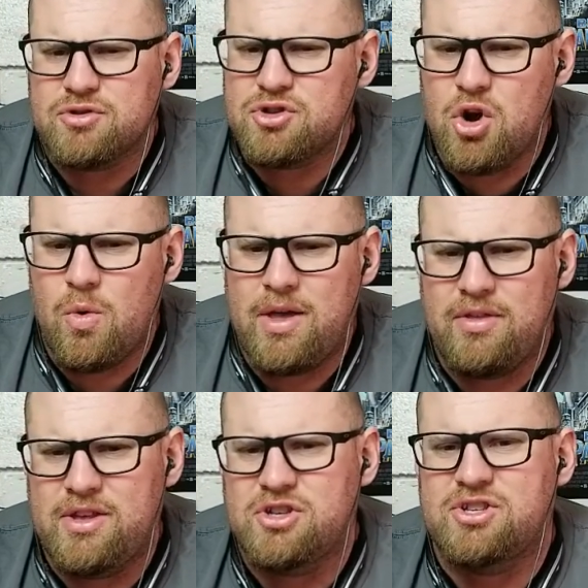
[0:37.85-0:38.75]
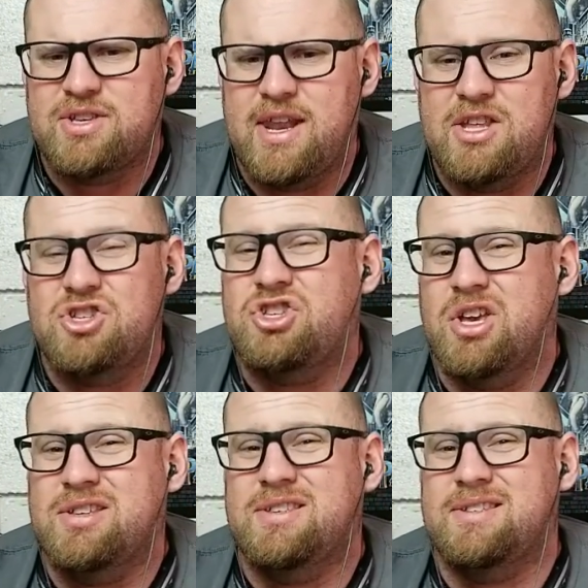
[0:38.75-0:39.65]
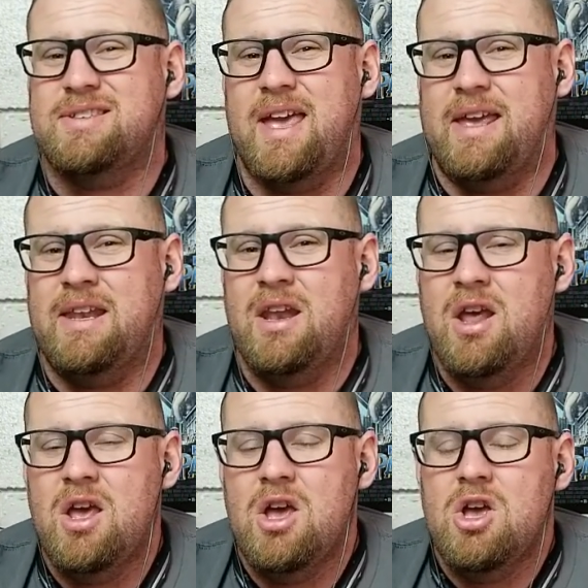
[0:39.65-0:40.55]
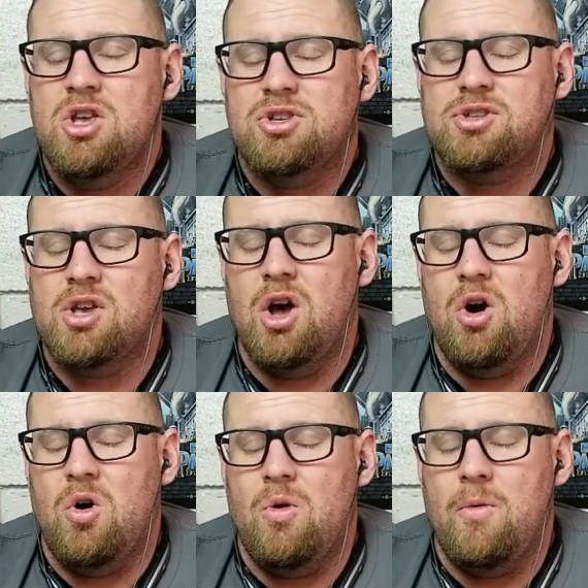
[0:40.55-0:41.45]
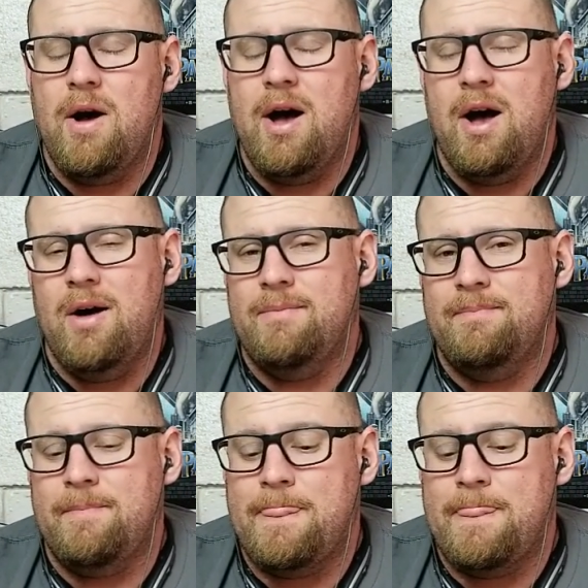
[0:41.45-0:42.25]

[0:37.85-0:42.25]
There's no way they just said it just to say it. So, um,